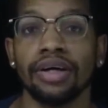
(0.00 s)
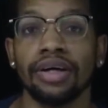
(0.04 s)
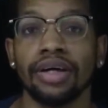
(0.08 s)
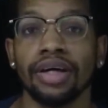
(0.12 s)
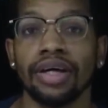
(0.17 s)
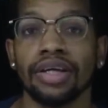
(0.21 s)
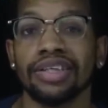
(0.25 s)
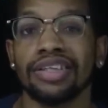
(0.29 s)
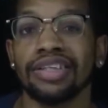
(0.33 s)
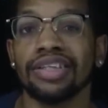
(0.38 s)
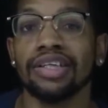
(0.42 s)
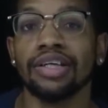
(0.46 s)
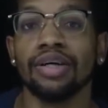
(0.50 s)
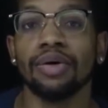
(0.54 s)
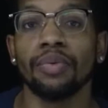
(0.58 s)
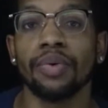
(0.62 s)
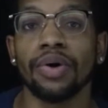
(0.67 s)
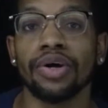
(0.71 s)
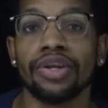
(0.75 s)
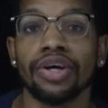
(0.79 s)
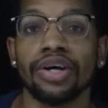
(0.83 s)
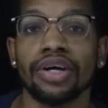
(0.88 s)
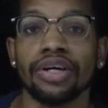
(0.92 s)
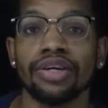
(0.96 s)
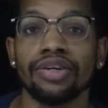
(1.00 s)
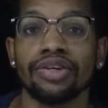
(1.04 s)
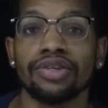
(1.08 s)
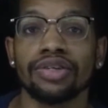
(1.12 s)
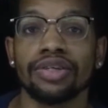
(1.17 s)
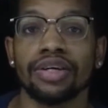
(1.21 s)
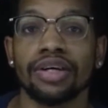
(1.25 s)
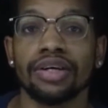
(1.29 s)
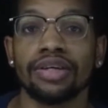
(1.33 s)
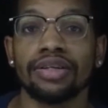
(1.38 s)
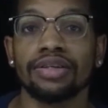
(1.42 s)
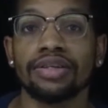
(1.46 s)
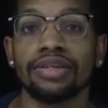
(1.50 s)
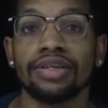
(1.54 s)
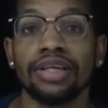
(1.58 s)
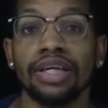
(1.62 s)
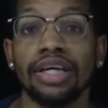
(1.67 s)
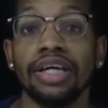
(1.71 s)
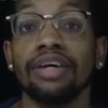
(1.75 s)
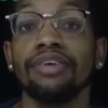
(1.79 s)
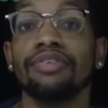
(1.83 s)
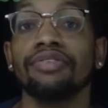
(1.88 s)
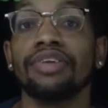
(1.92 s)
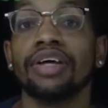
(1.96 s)
and seeing where they intersect,
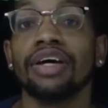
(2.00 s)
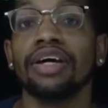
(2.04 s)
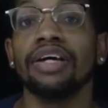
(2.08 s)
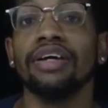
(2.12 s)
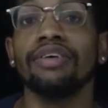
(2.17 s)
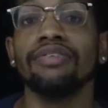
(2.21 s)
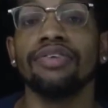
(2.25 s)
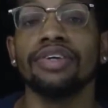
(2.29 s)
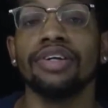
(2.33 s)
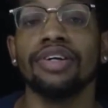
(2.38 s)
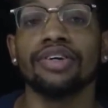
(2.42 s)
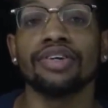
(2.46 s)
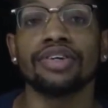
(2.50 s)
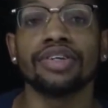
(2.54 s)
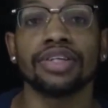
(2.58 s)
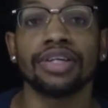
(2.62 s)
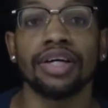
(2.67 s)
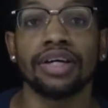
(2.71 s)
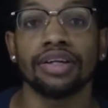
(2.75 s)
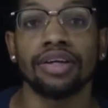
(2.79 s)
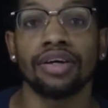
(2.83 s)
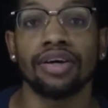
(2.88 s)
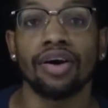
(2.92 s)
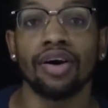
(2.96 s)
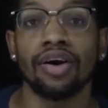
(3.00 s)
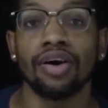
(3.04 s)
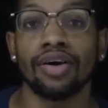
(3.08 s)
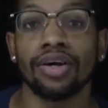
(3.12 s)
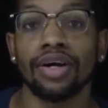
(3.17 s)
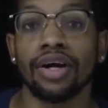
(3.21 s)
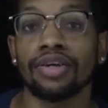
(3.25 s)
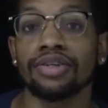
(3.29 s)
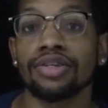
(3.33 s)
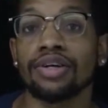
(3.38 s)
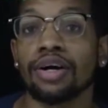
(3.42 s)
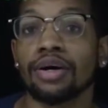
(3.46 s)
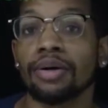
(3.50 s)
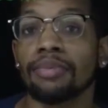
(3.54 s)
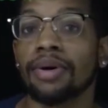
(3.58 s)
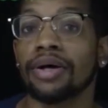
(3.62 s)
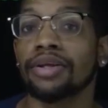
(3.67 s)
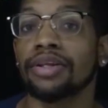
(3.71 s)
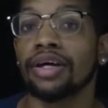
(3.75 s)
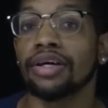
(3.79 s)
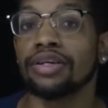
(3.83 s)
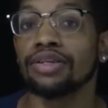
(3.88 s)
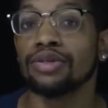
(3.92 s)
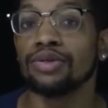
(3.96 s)
if they even intersect at all. And I'll talk
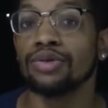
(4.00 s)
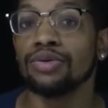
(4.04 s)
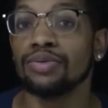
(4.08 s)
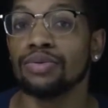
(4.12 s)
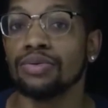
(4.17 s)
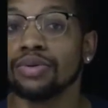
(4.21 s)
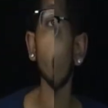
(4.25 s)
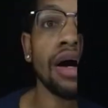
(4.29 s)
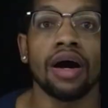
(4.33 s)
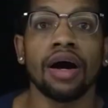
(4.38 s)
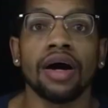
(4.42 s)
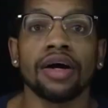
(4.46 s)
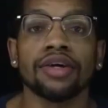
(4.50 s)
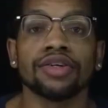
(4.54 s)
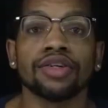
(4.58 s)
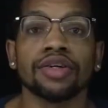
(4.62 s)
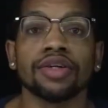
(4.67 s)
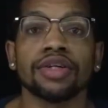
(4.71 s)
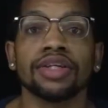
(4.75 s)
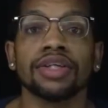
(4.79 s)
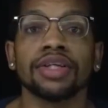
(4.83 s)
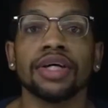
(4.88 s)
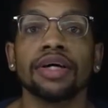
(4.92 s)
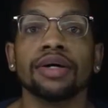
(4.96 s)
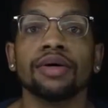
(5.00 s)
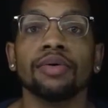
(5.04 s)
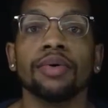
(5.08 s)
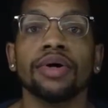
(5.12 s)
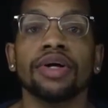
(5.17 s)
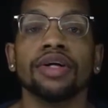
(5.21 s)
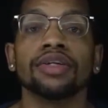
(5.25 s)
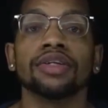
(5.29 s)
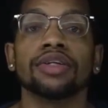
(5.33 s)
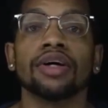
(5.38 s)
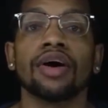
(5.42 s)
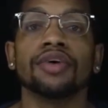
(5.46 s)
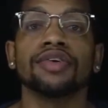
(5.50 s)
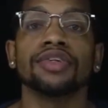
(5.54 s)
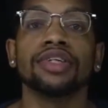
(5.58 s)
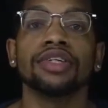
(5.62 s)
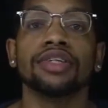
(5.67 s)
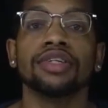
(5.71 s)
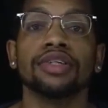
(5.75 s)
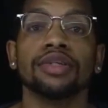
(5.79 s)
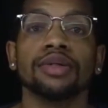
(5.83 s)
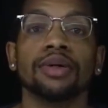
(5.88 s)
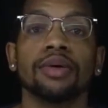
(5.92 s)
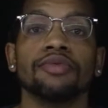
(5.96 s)
about that too. All right, so the second way to solve
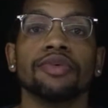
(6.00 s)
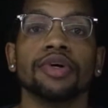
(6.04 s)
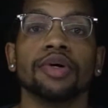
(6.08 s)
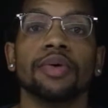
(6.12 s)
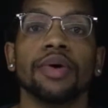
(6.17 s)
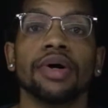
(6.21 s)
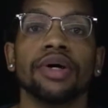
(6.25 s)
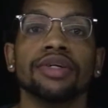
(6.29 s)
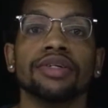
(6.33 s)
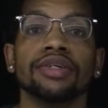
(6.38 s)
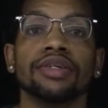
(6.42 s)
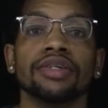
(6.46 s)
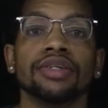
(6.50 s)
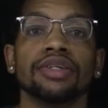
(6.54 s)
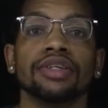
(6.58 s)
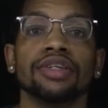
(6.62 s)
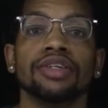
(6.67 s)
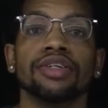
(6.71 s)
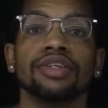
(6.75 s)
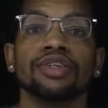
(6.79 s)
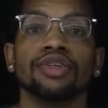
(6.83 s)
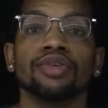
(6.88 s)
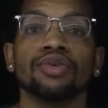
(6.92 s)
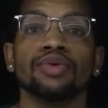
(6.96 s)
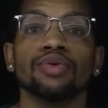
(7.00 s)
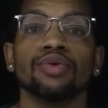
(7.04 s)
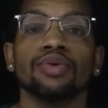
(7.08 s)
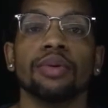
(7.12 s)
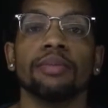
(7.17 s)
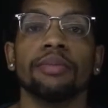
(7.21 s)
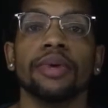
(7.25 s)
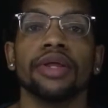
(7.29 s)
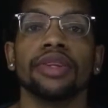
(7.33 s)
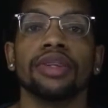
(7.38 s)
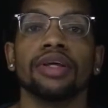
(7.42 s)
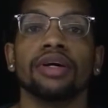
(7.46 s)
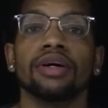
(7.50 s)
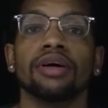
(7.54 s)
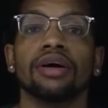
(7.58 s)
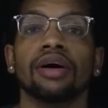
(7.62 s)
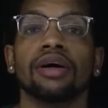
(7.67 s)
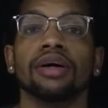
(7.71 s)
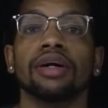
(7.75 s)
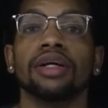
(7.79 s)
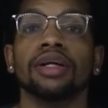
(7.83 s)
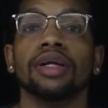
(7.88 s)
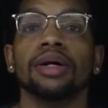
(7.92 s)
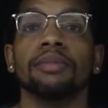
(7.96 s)
systems of equations is through a method
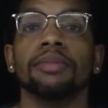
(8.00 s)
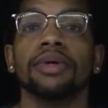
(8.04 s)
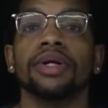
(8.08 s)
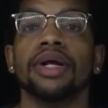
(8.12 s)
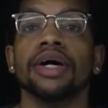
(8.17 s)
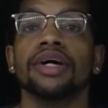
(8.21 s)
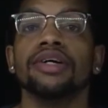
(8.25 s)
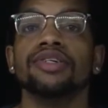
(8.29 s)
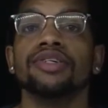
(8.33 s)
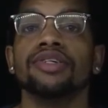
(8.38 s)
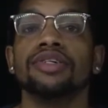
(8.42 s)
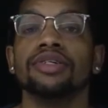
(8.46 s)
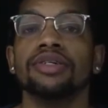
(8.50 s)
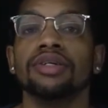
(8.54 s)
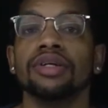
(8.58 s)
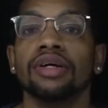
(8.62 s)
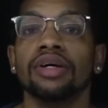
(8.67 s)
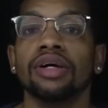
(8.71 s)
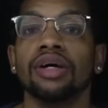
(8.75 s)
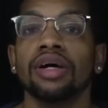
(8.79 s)
called elimination.